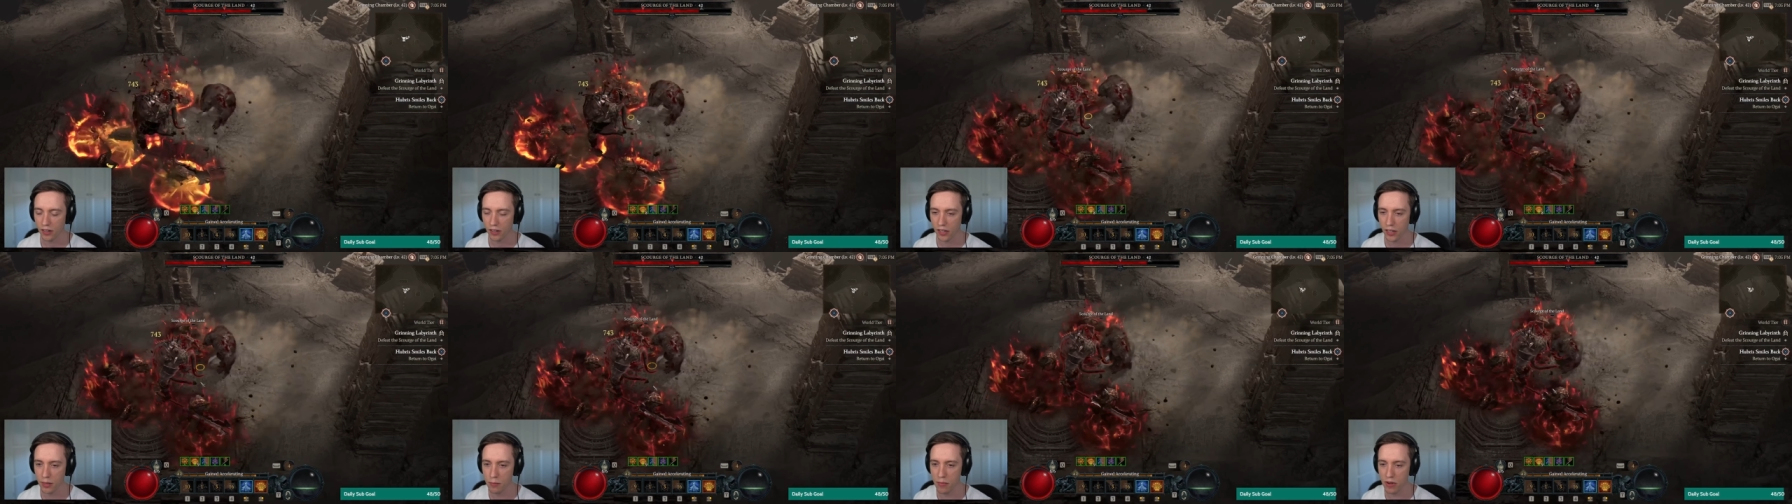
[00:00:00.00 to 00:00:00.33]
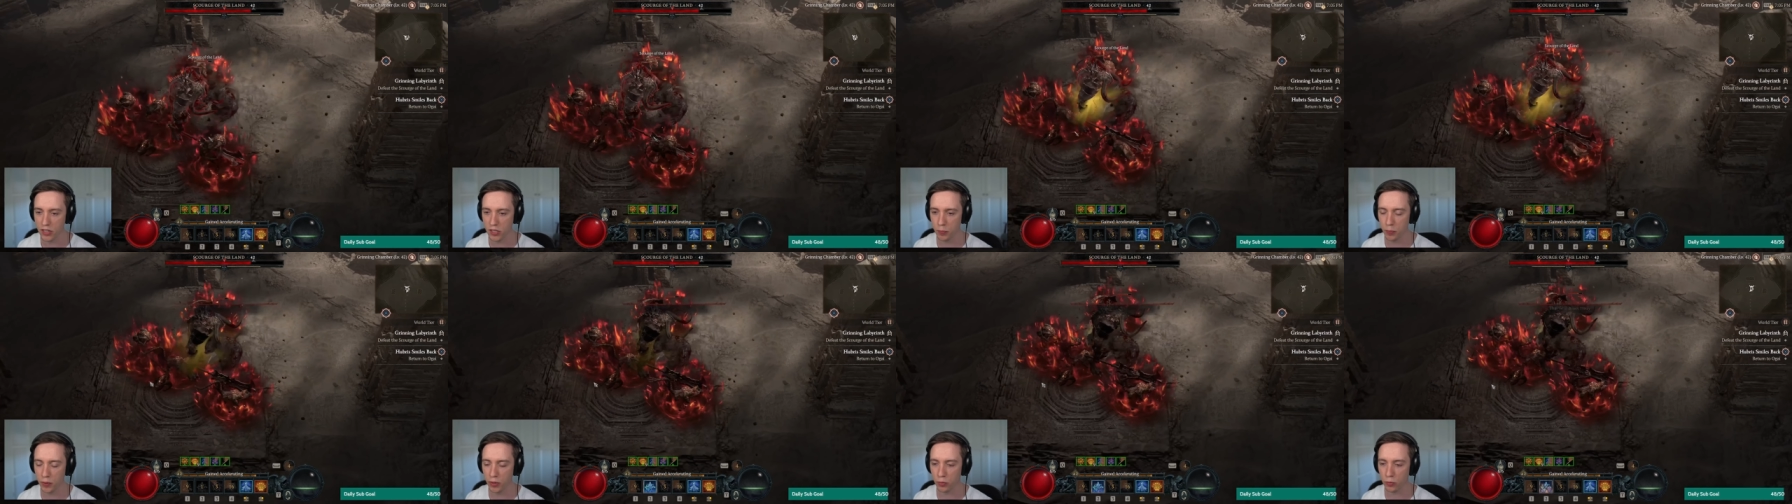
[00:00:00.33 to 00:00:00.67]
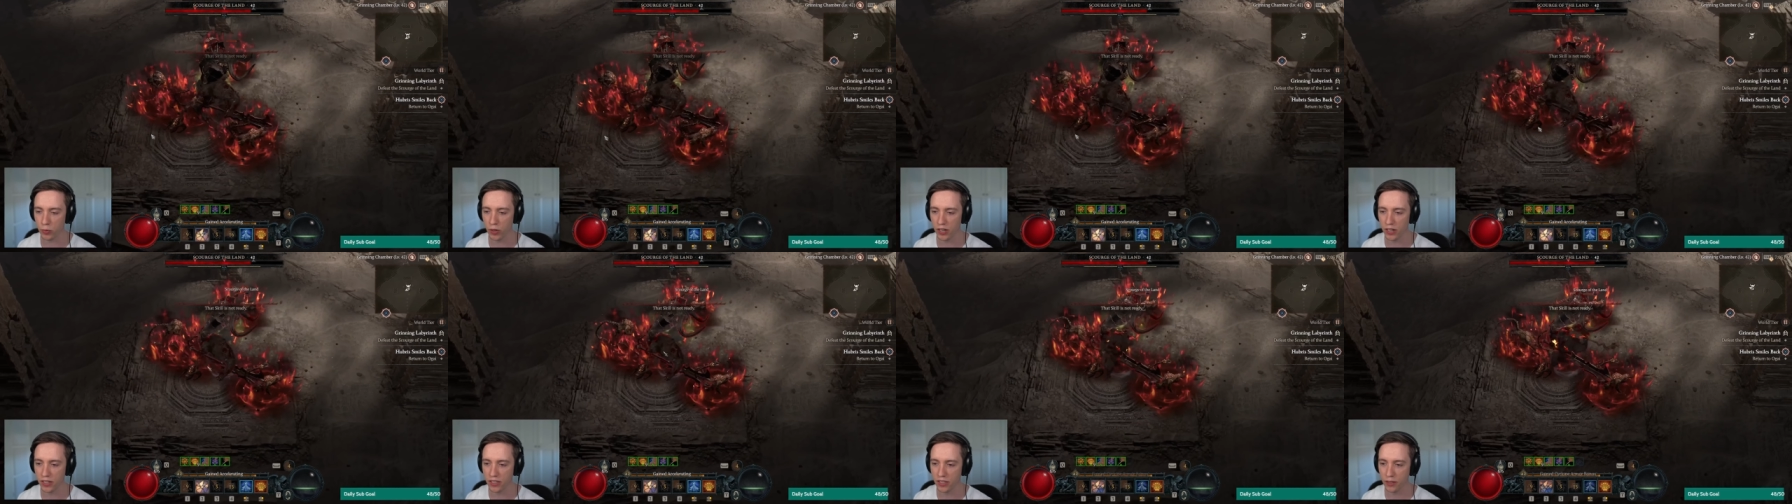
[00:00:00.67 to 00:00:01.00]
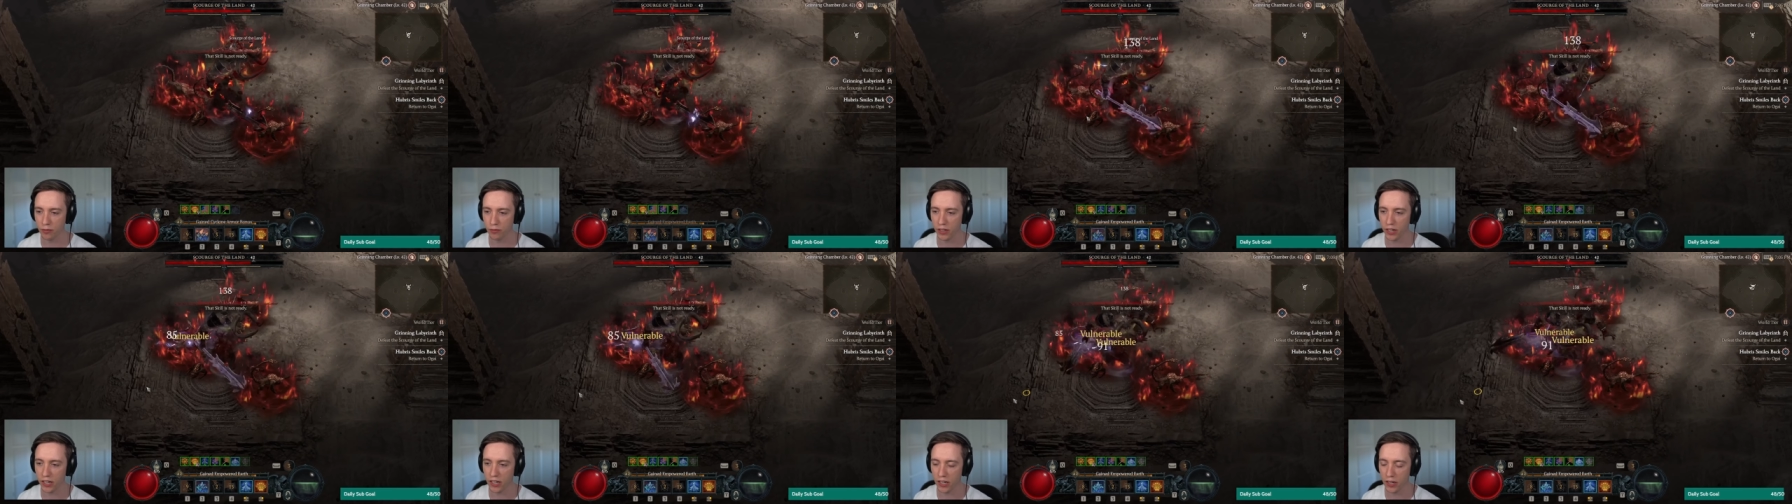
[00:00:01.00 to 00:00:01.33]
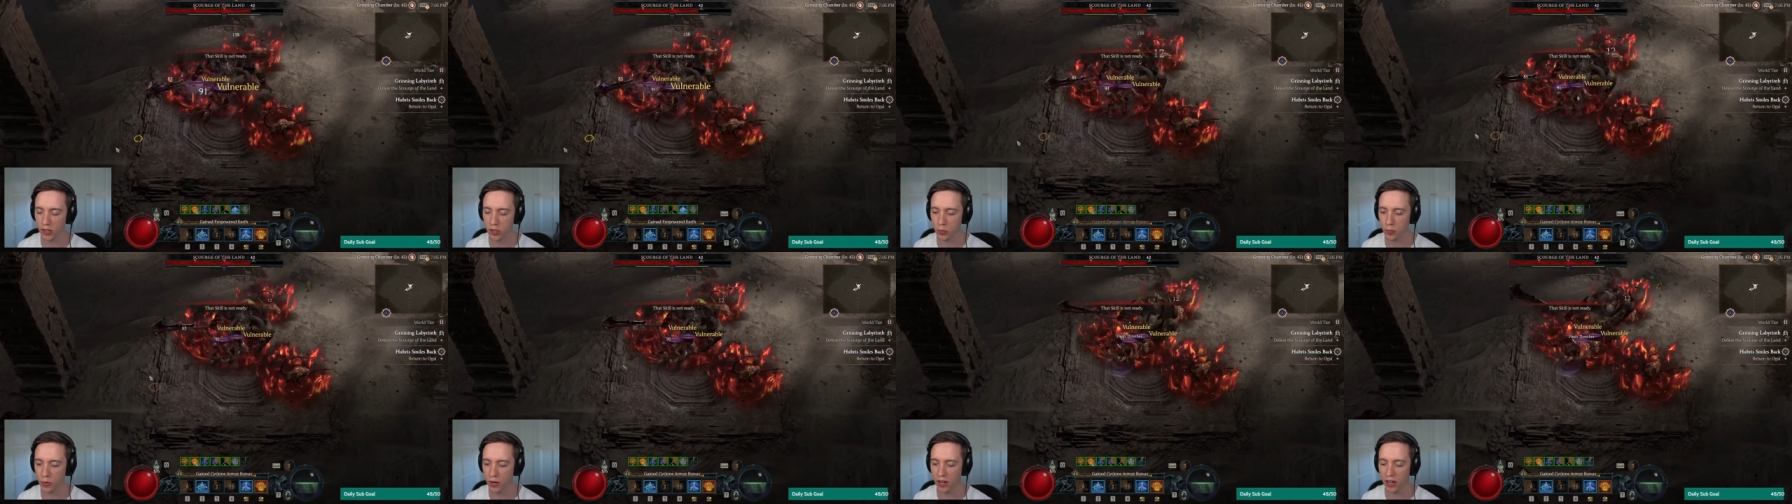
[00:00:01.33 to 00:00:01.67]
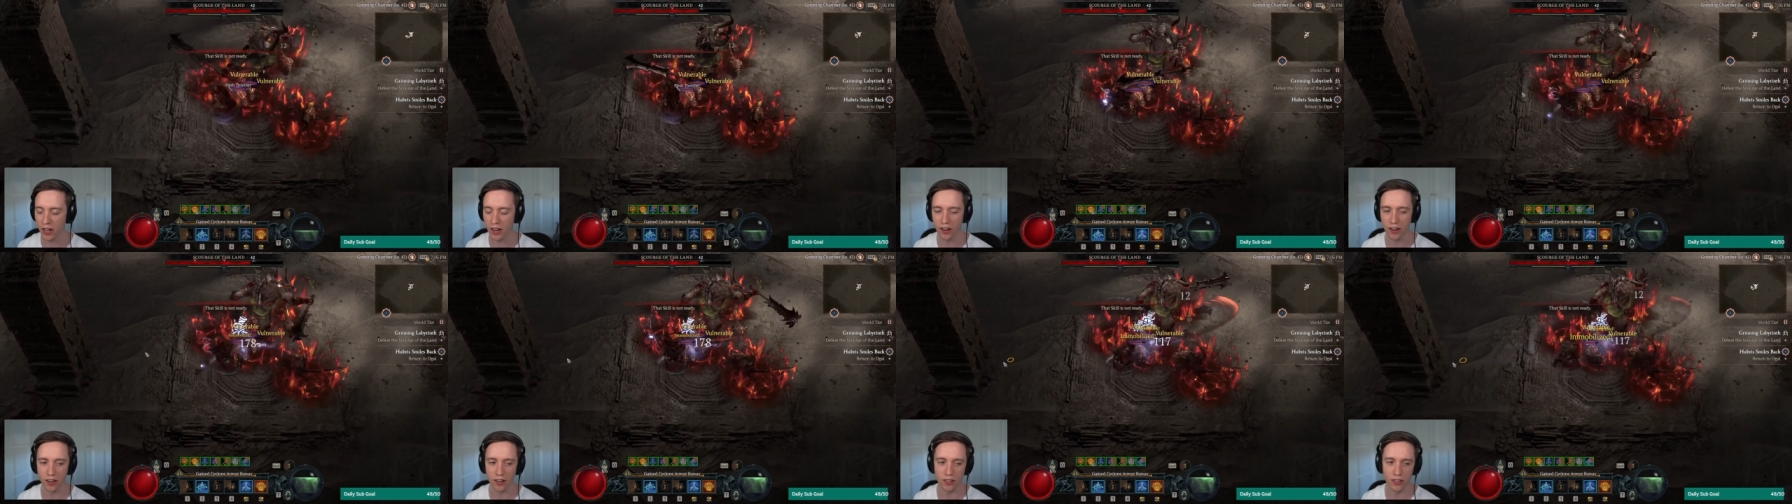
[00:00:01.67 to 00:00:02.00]
He must be relatively close by.
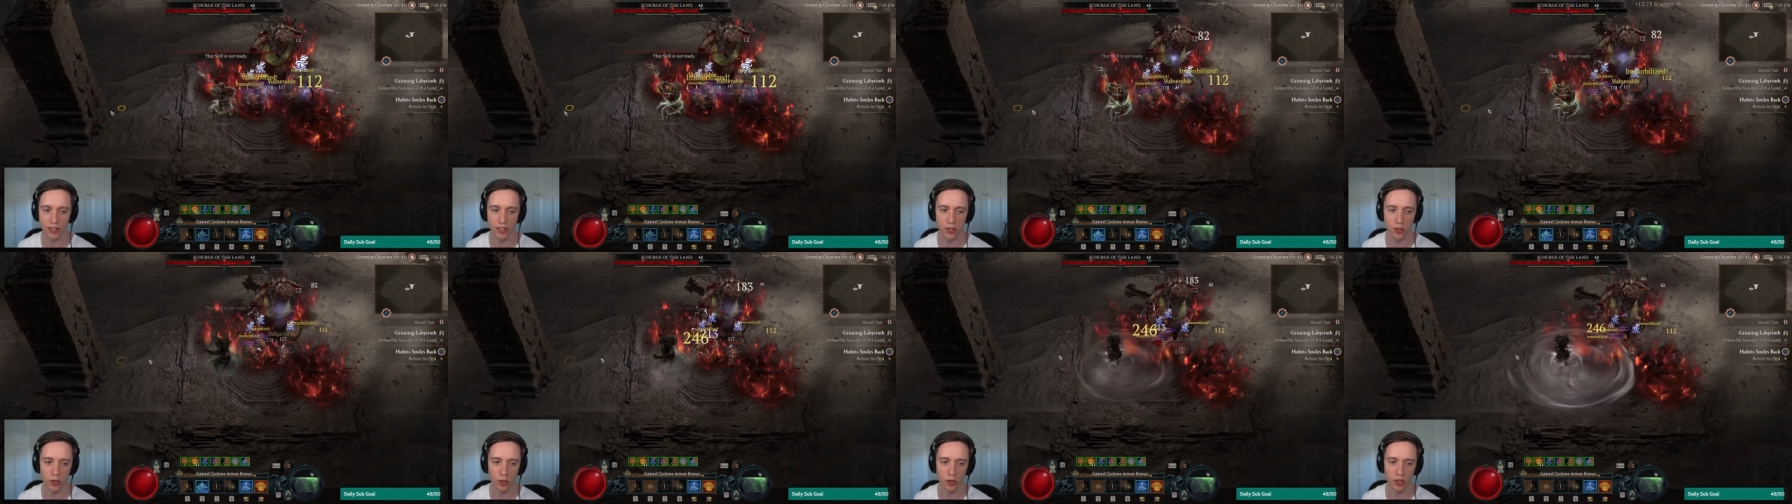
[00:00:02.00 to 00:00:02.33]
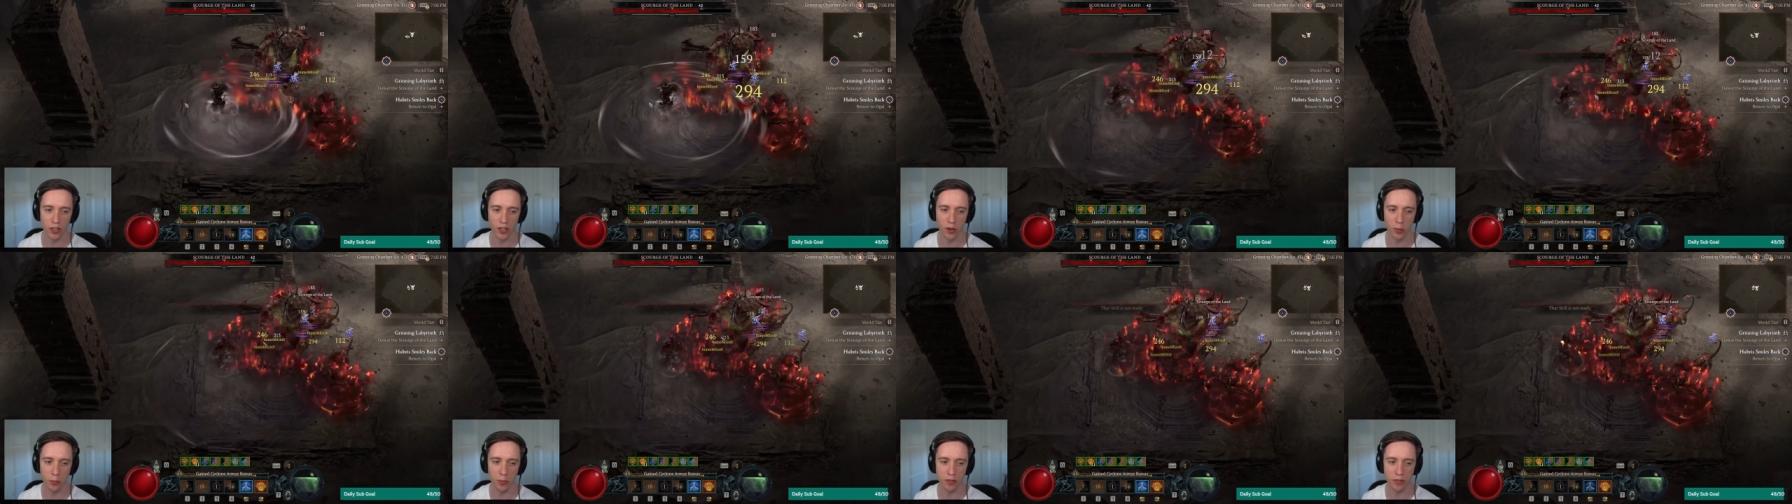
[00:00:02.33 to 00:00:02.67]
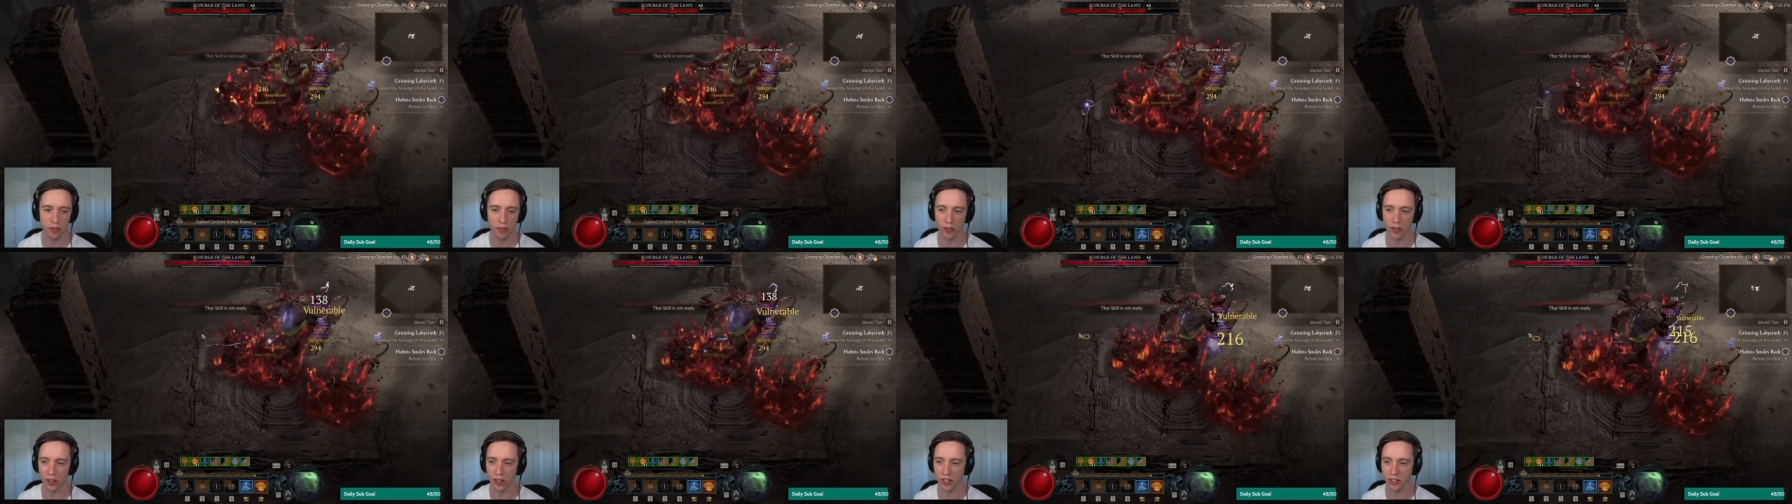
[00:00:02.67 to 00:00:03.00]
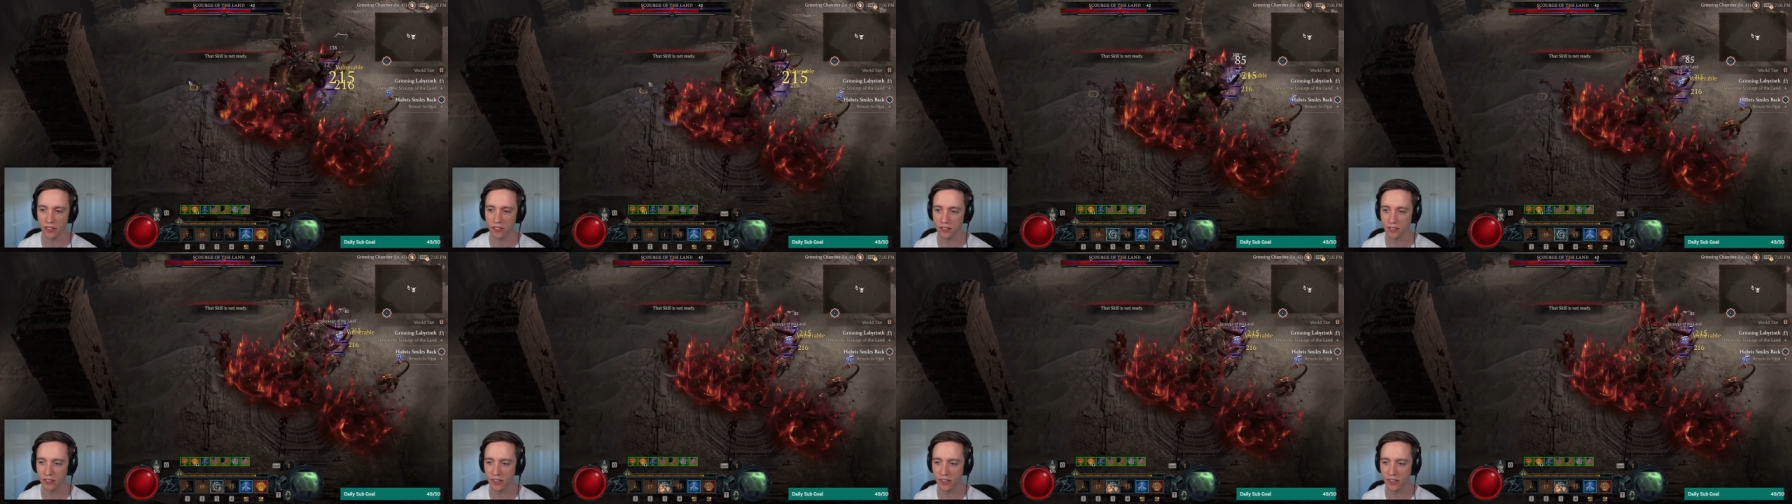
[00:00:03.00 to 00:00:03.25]
I don't know. It's all a little bit funny.